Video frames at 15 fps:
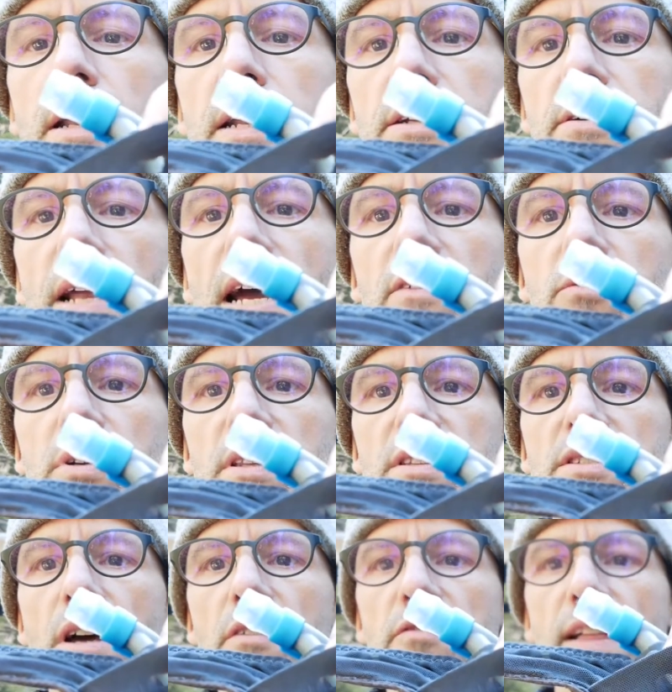don't have one of the
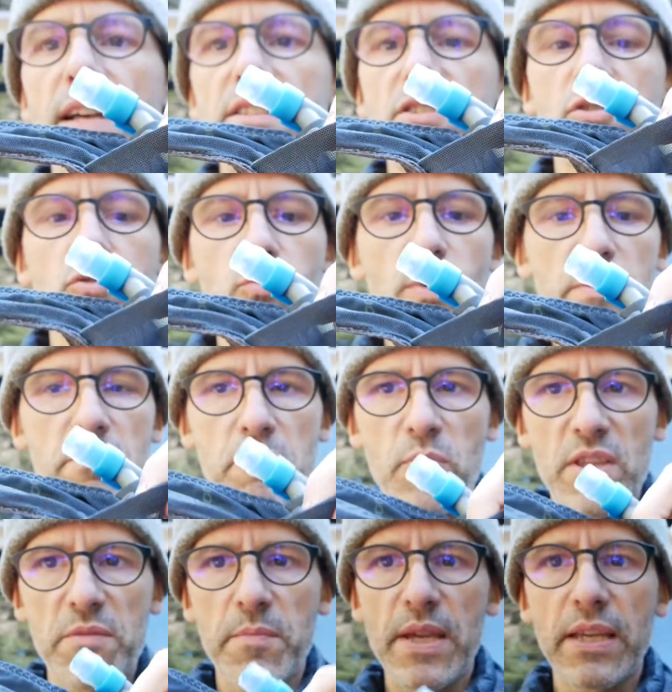soft flasks
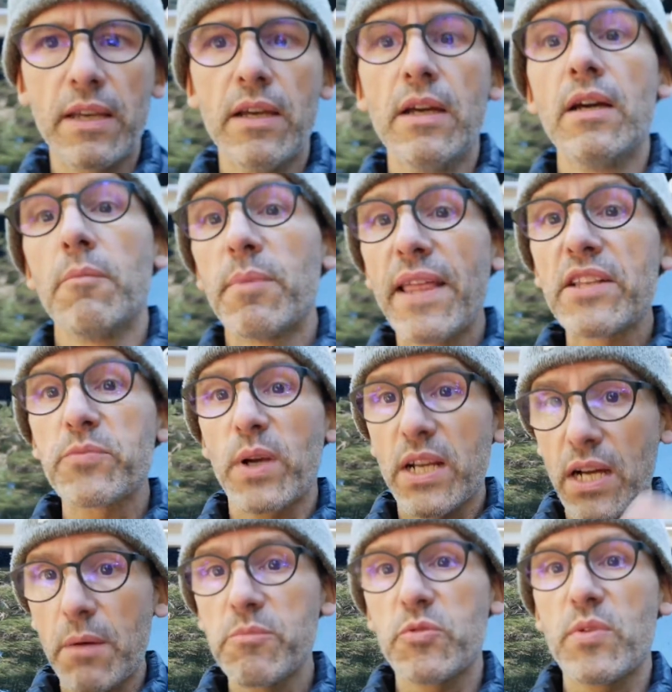with me, but that's what
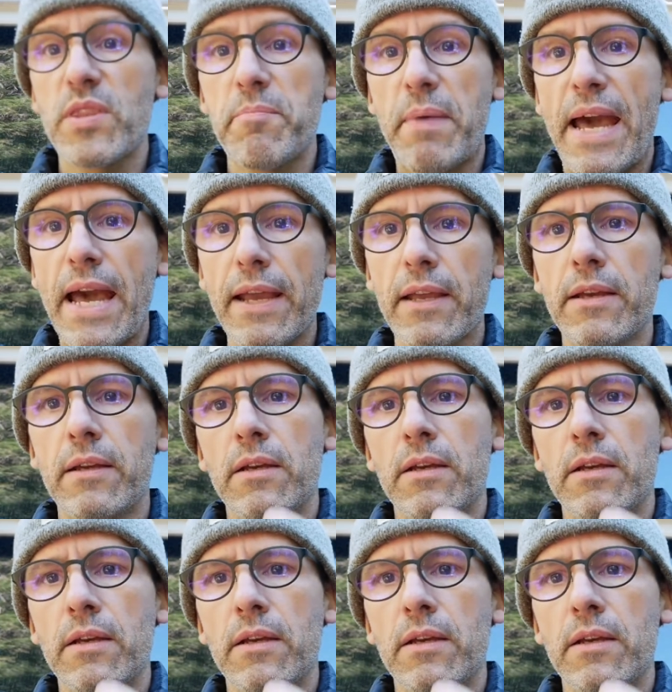comes with the pack.